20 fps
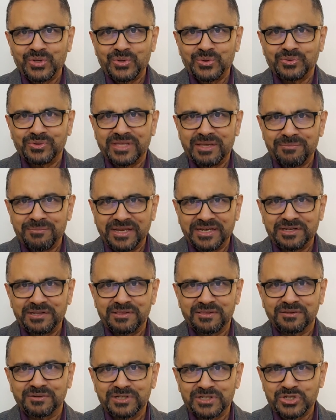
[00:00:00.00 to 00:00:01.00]
you, they may
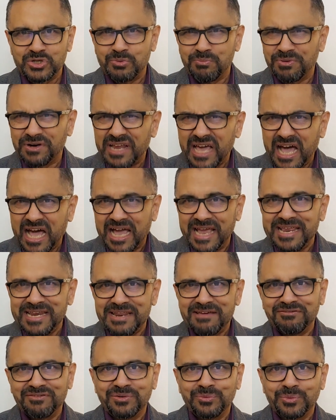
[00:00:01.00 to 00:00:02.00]
desert you, but I
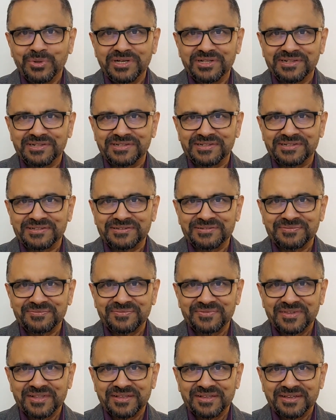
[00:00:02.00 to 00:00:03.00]
never will.
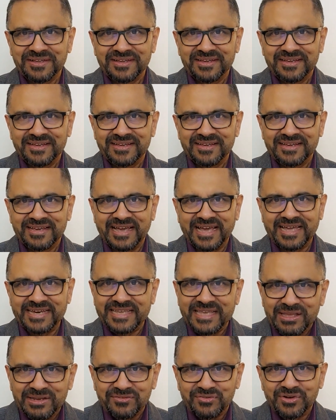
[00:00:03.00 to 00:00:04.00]
And
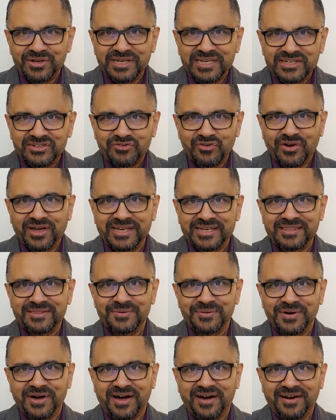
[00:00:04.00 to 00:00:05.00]
he really tried
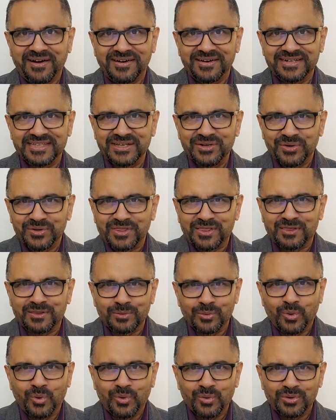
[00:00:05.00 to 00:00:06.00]
so hard. He got
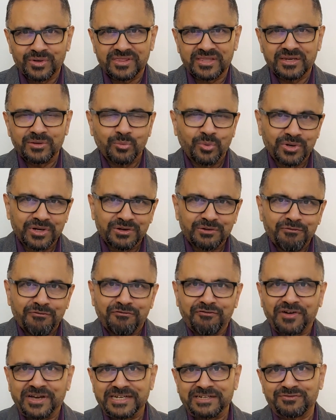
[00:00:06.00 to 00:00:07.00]
swords and he wanted to
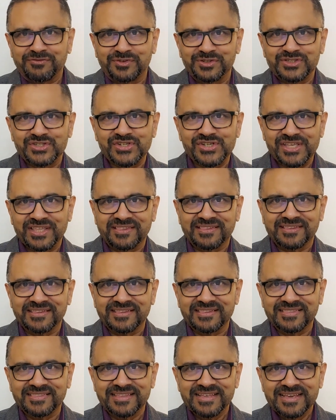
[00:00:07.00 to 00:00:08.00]
fight for
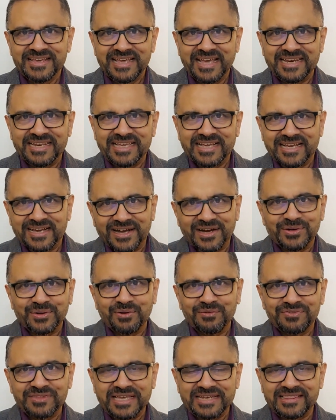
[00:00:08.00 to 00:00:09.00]
Jesus. And he cut
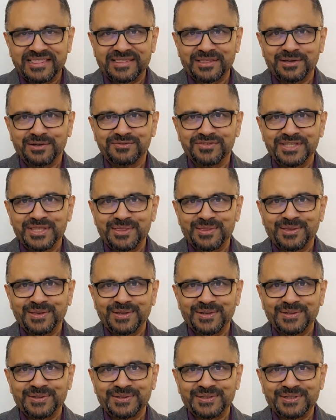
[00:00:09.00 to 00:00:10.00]
off that servant's
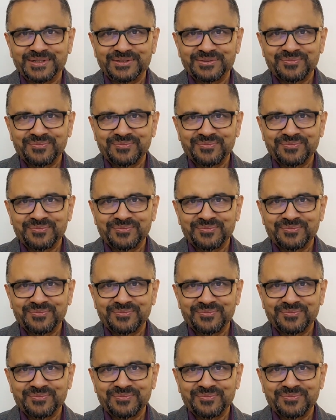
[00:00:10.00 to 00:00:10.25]
ear.